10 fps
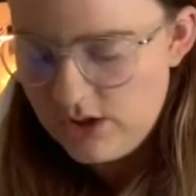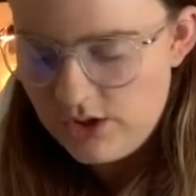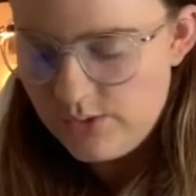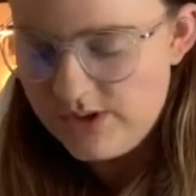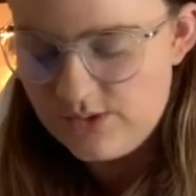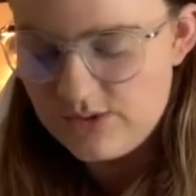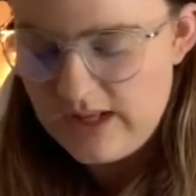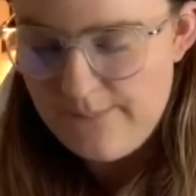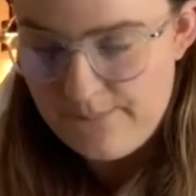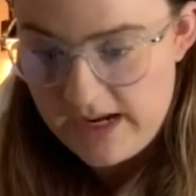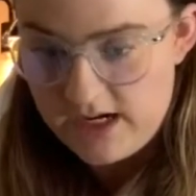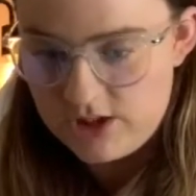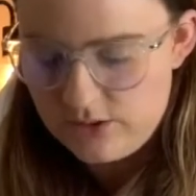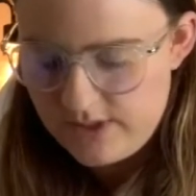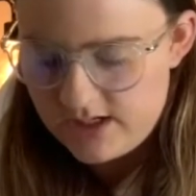which was a
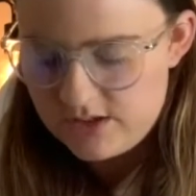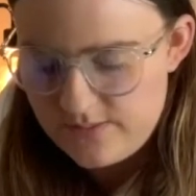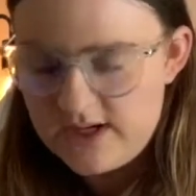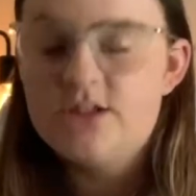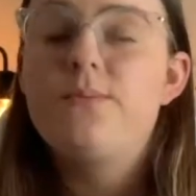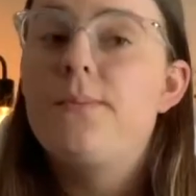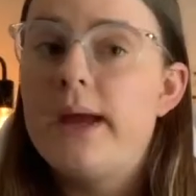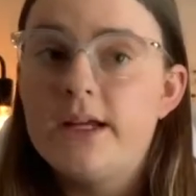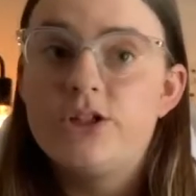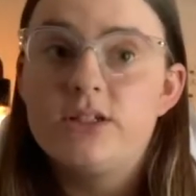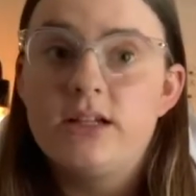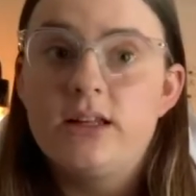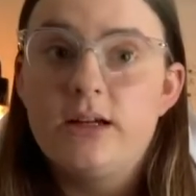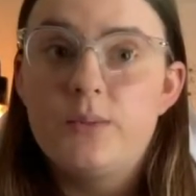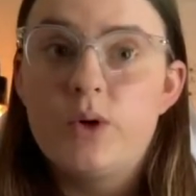major
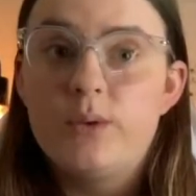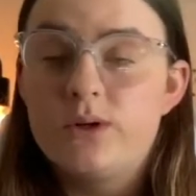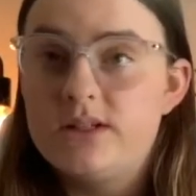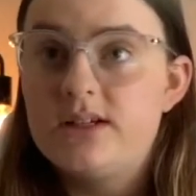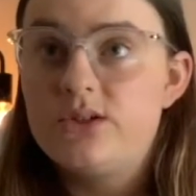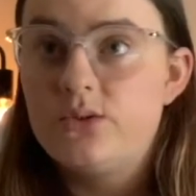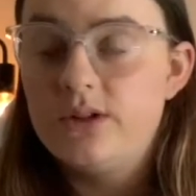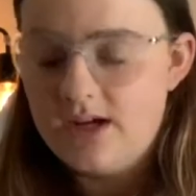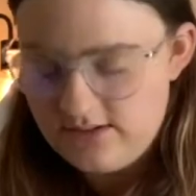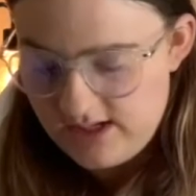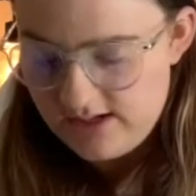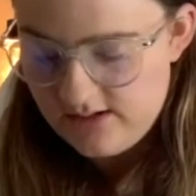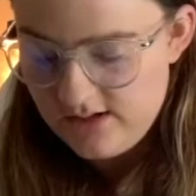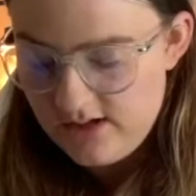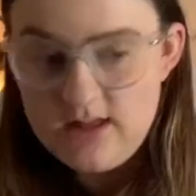selling point. Once I saw that, I was like,
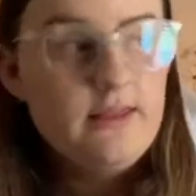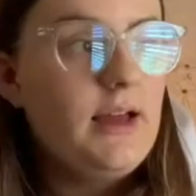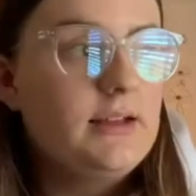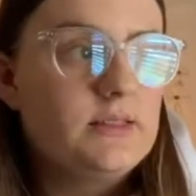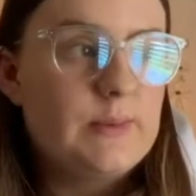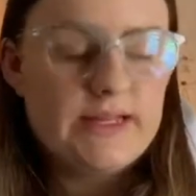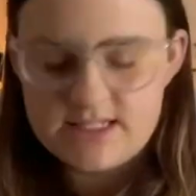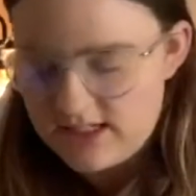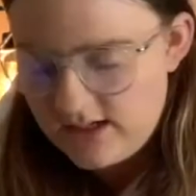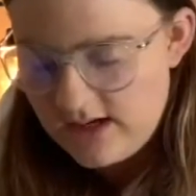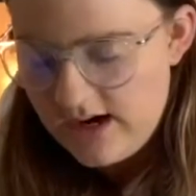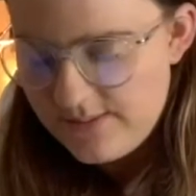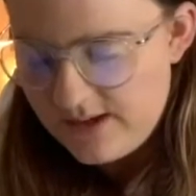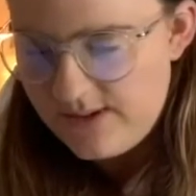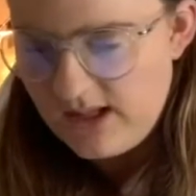that is amazing, I'm
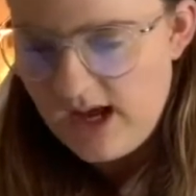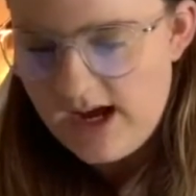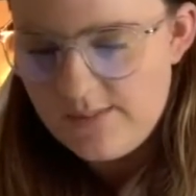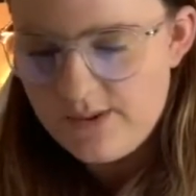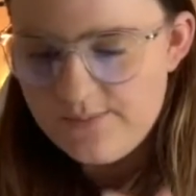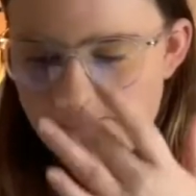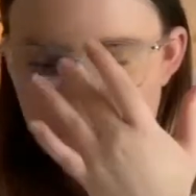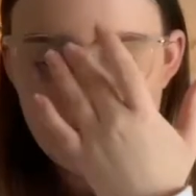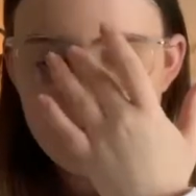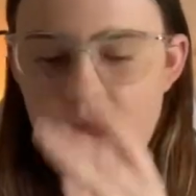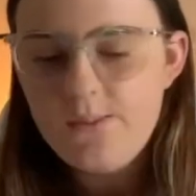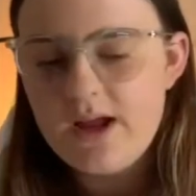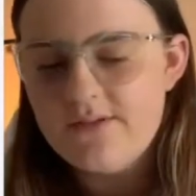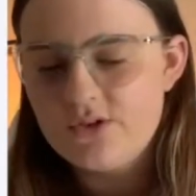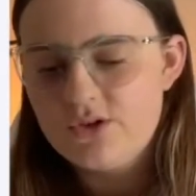keeping that app. Then we
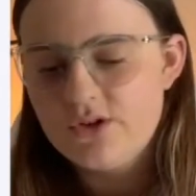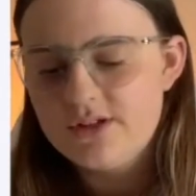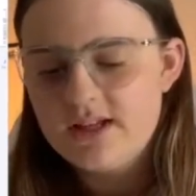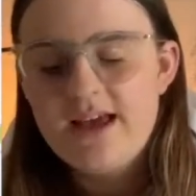have GoodNotes.